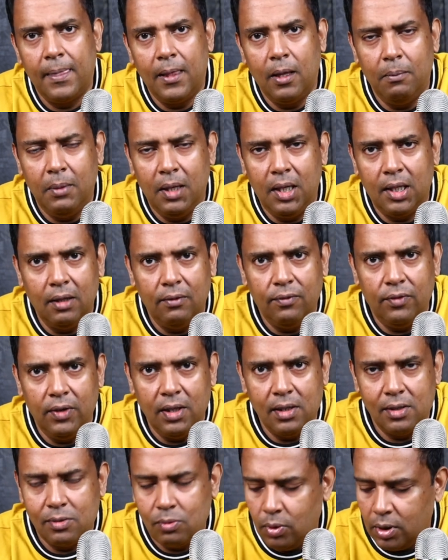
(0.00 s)
your medical
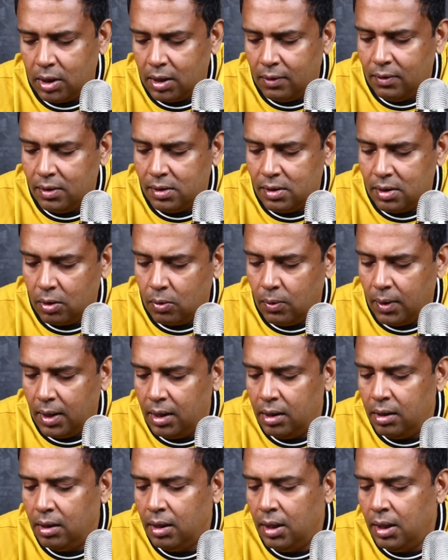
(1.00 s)
fees, whatever is
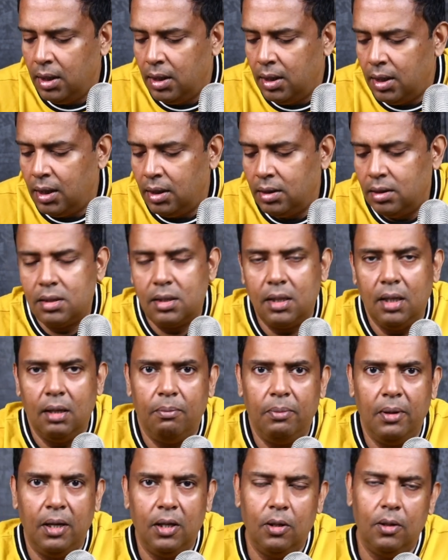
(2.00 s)
required, and
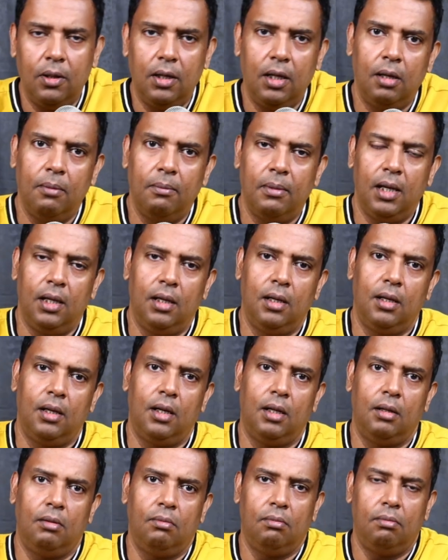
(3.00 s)
still pay your EMI
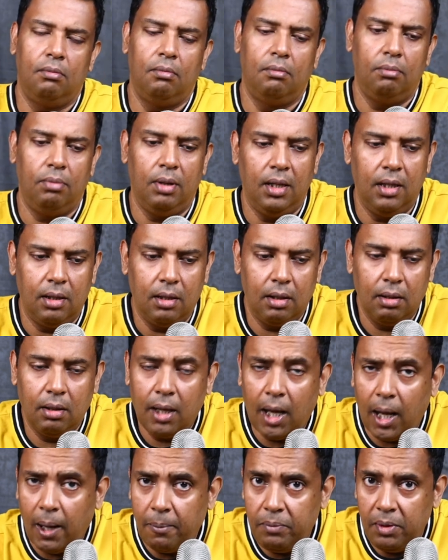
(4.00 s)
and be
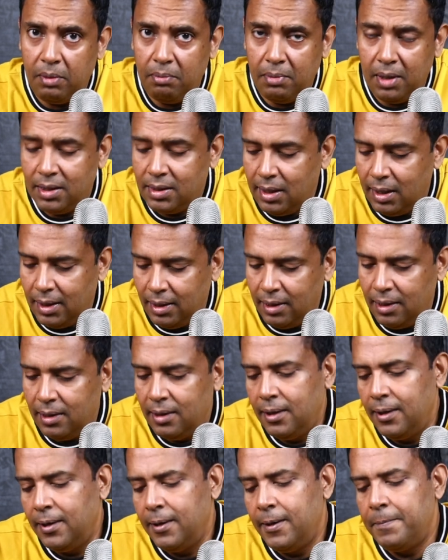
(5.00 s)
happy mentally?
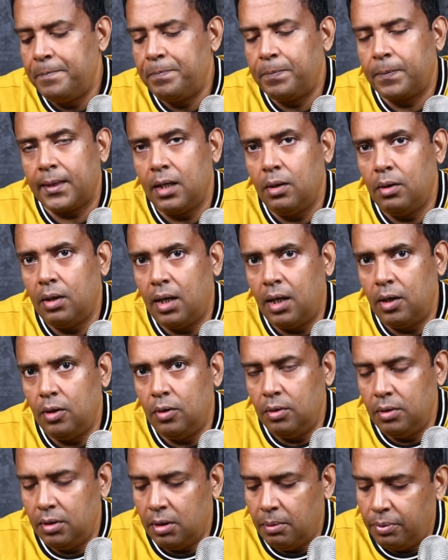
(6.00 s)
Are
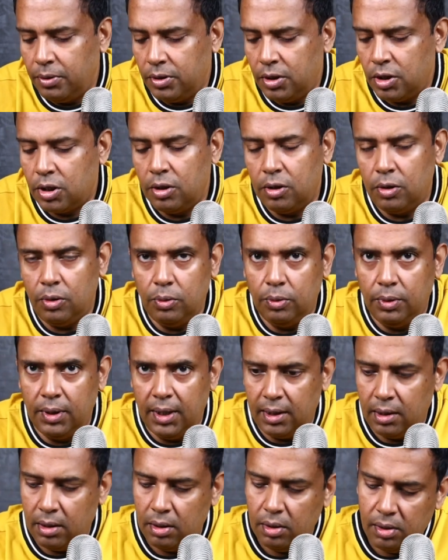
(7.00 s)
you in a position to do
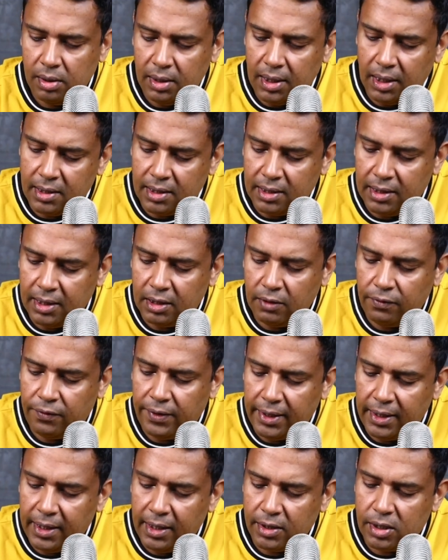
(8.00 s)
that? That is another
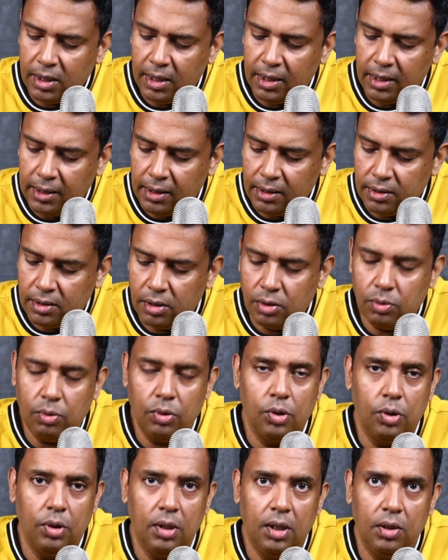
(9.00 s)
financial analysis
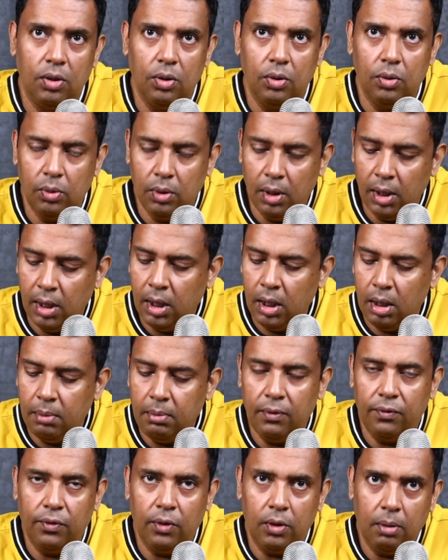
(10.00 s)
which you need to do
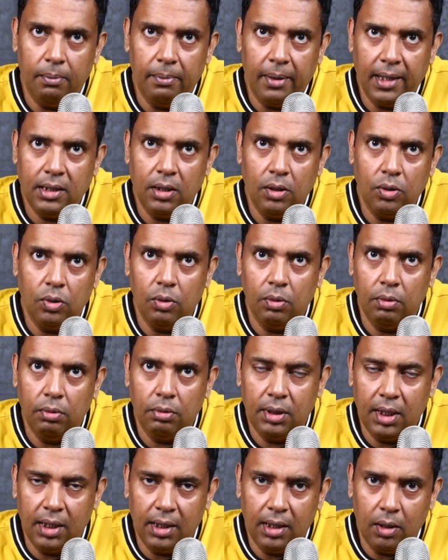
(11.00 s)
before you bite
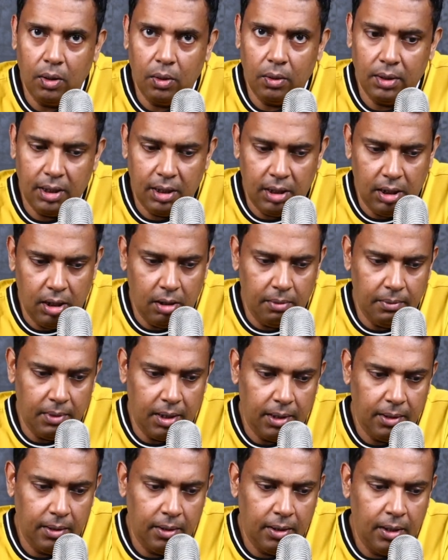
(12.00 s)
into taking on the
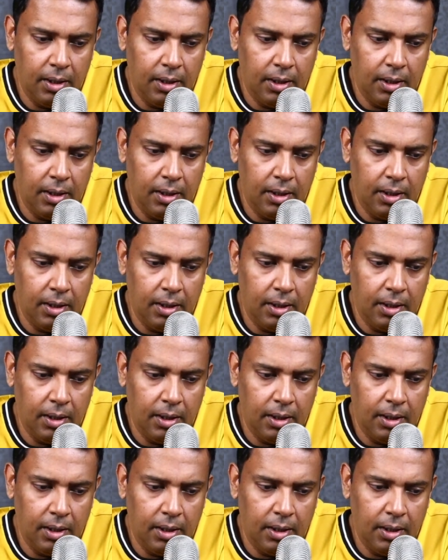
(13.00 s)
EMI.